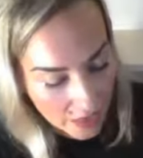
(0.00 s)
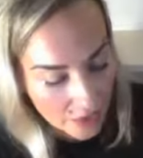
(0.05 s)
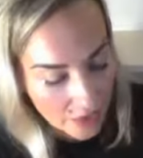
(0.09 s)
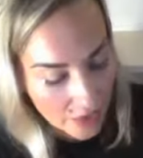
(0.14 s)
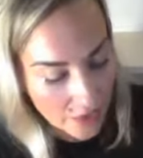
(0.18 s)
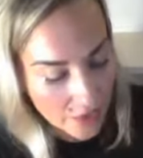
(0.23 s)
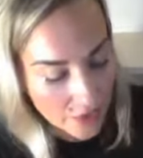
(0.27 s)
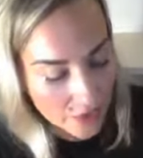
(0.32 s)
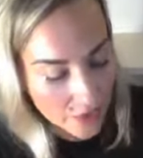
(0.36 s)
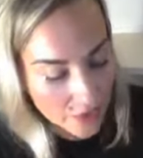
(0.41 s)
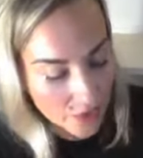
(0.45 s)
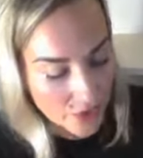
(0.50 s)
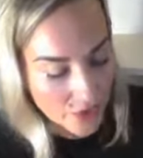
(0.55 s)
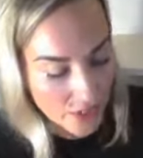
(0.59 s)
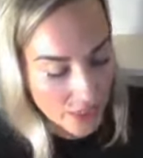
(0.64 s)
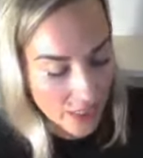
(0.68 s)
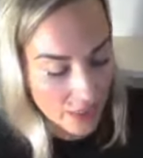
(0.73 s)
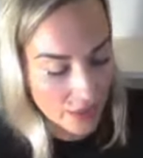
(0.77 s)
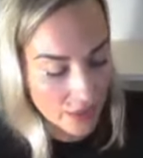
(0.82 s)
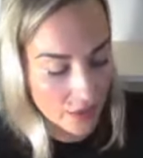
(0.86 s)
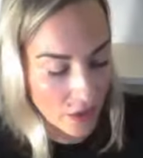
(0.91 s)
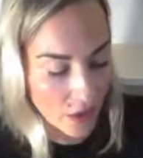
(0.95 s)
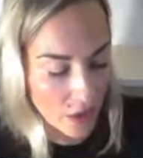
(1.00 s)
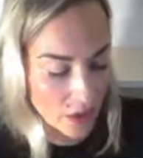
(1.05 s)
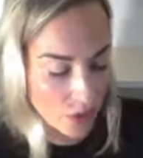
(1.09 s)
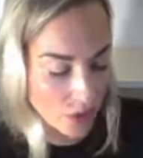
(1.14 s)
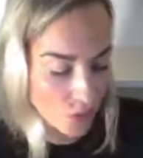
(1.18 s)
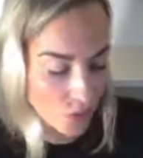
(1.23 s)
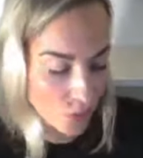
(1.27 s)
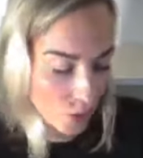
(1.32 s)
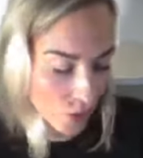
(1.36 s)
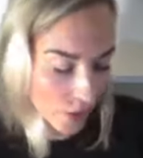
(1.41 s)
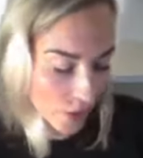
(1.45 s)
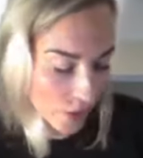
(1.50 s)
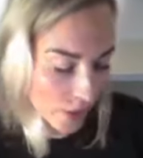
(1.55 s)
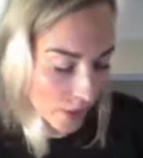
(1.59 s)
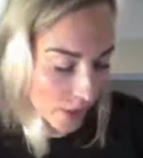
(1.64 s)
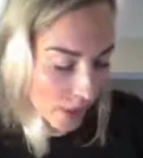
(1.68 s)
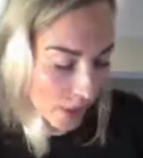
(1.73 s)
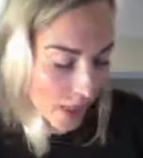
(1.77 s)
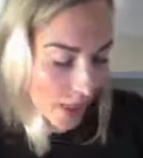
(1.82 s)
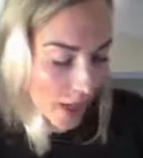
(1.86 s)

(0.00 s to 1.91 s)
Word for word: and understand God's word